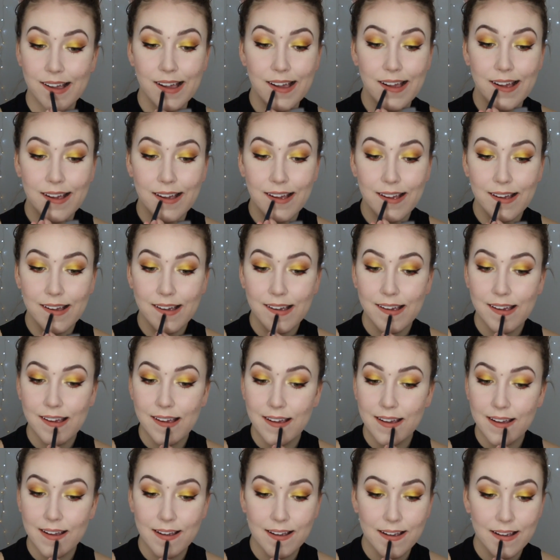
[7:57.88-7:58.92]
And
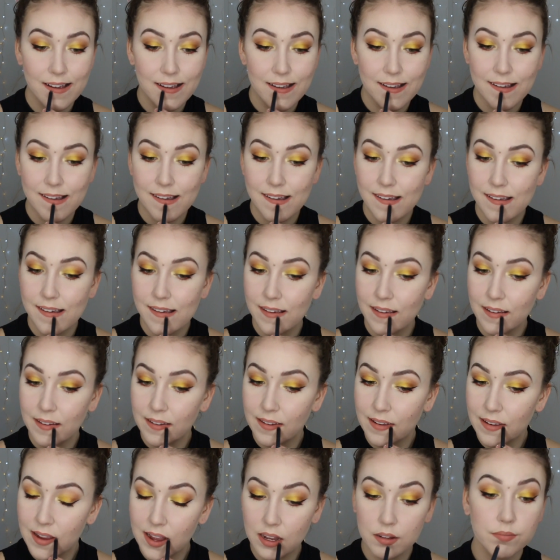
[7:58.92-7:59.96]
then I am just going
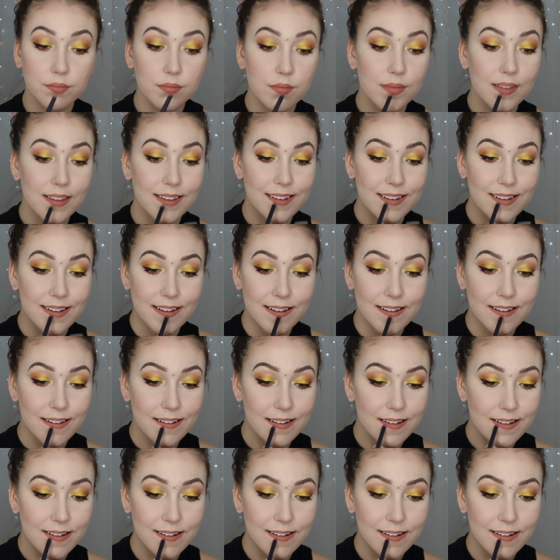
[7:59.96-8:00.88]
to go in,